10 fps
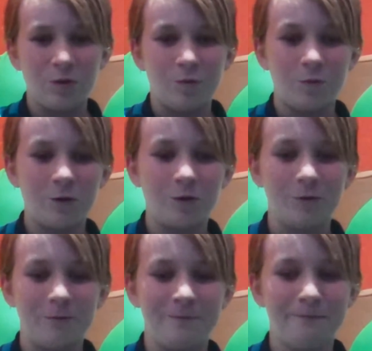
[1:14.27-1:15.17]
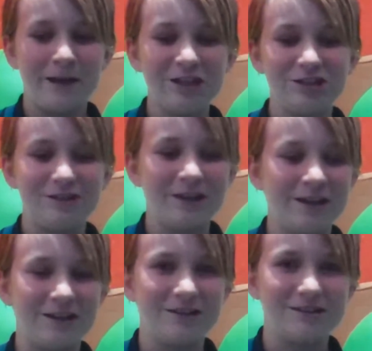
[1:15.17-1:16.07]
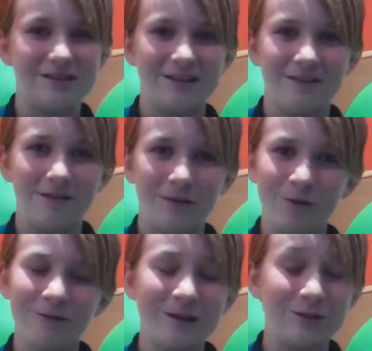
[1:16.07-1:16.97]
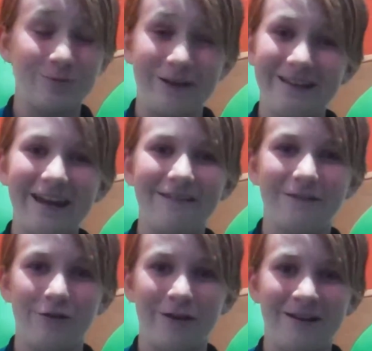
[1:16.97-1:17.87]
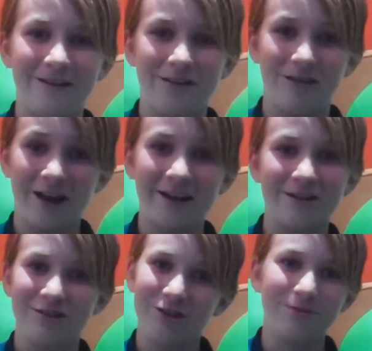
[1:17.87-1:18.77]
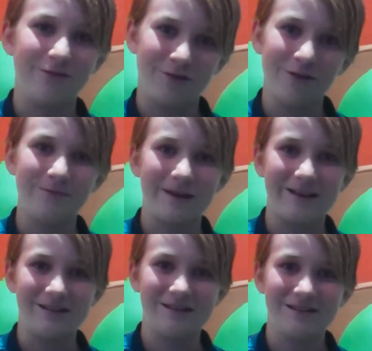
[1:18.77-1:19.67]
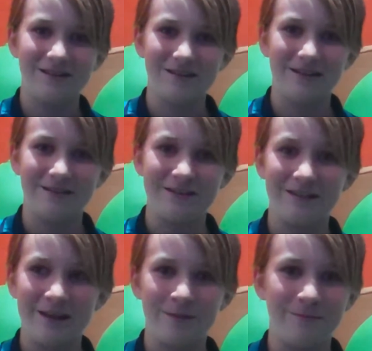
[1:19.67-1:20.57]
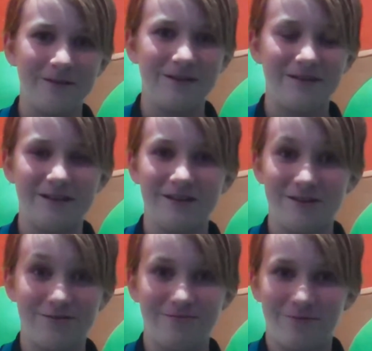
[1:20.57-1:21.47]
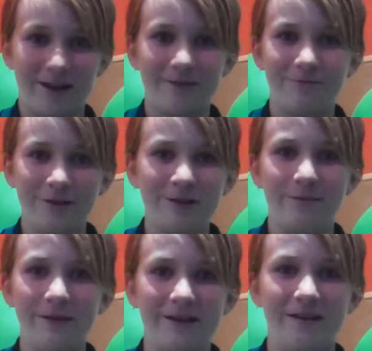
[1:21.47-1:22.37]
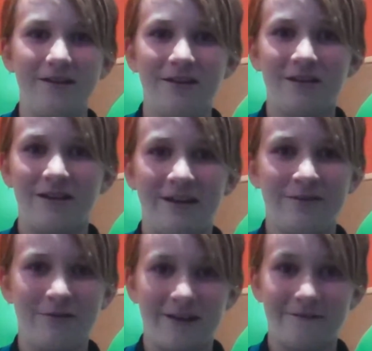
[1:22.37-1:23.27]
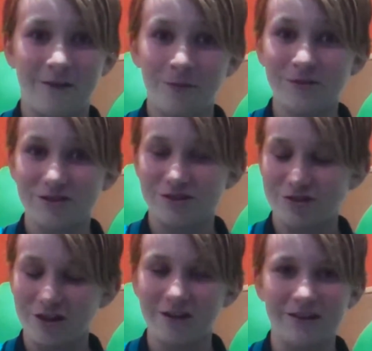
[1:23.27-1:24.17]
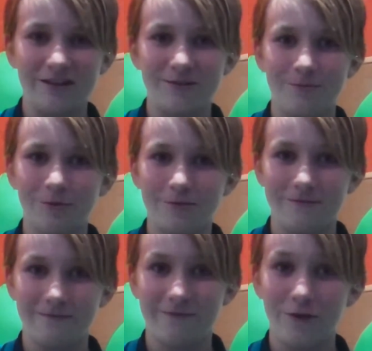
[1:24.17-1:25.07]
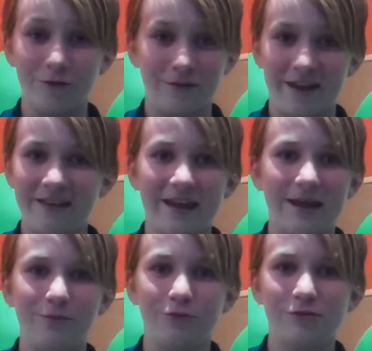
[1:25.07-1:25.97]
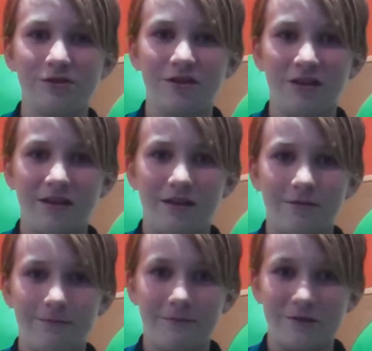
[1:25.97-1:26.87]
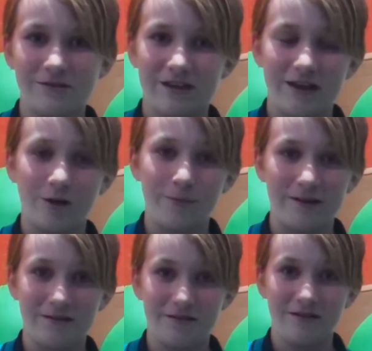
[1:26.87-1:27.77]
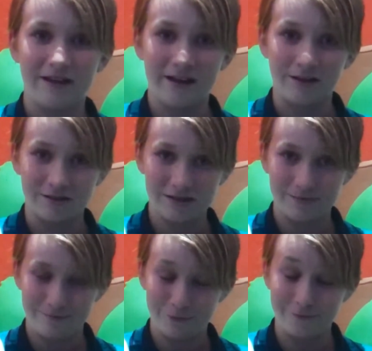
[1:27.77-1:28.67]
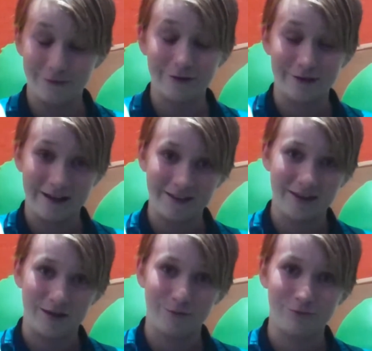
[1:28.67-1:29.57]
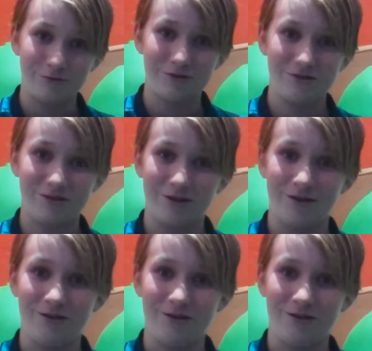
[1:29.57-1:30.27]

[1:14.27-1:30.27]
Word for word: Well, it makes you think because little things we take for granted, like a tube of toothpaste, to them is like really big. And like farmers are struggling to put food on their tables because they're helping us Put food on our tables. So